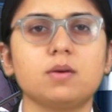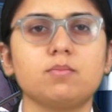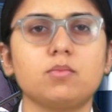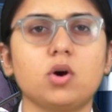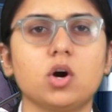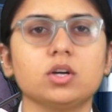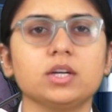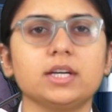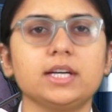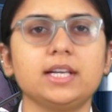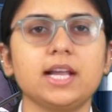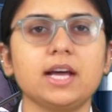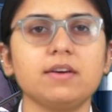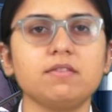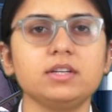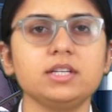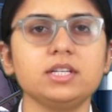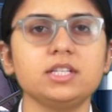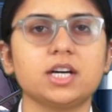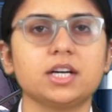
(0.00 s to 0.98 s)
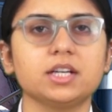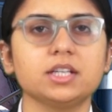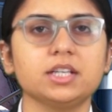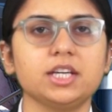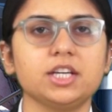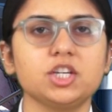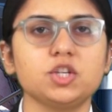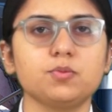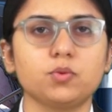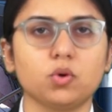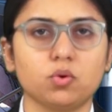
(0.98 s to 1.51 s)
among 11
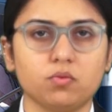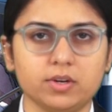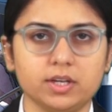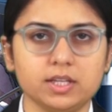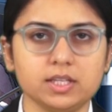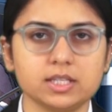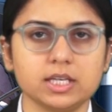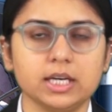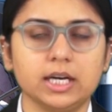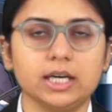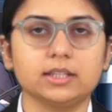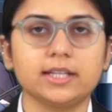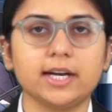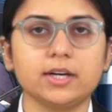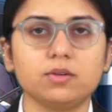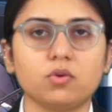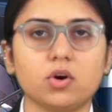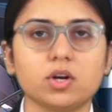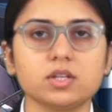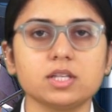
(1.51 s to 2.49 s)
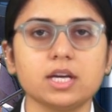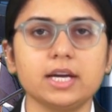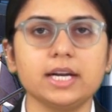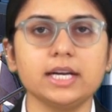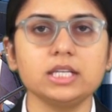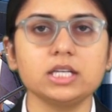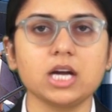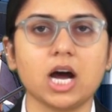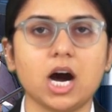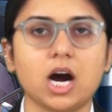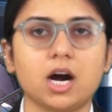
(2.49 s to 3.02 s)
Turkish provinces that was
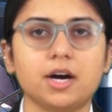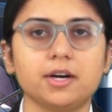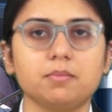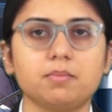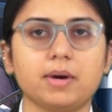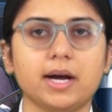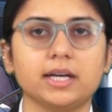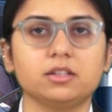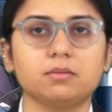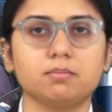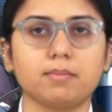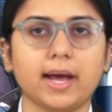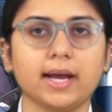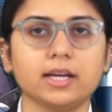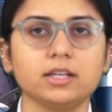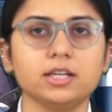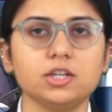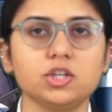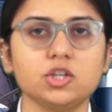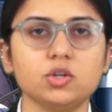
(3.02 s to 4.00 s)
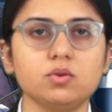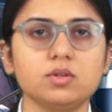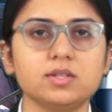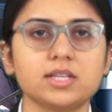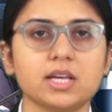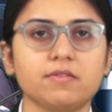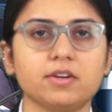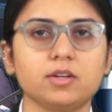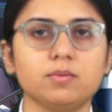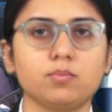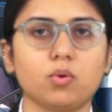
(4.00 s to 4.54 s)
hit hard by the magnitude
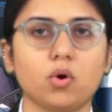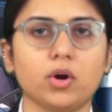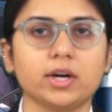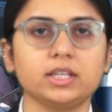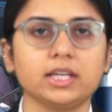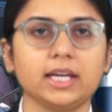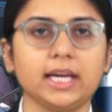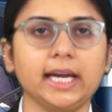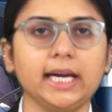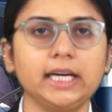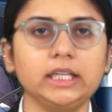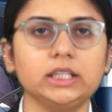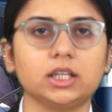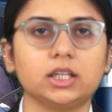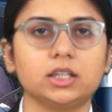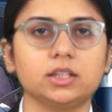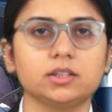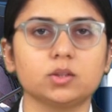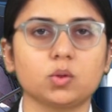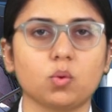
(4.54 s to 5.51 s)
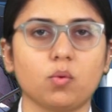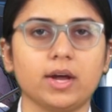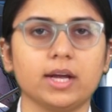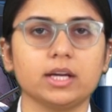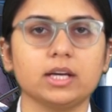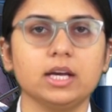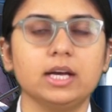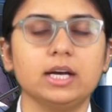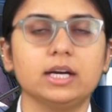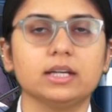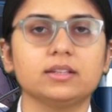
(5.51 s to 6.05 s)
7.8
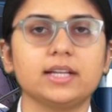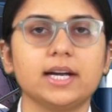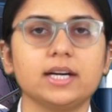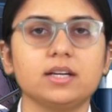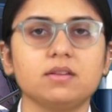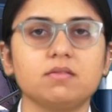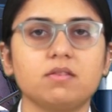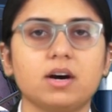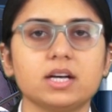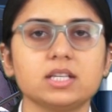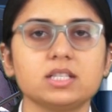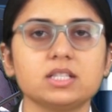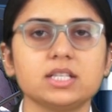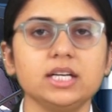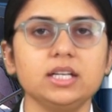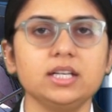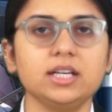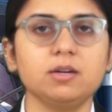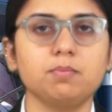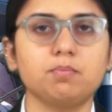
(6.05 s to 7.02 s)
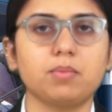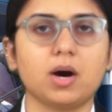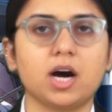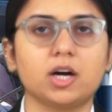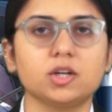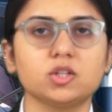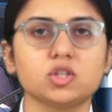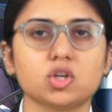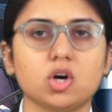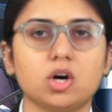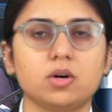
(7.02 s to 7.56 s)
earthquake that devastated
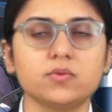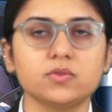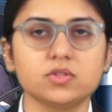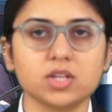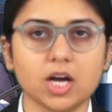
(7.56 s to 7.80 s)
parts of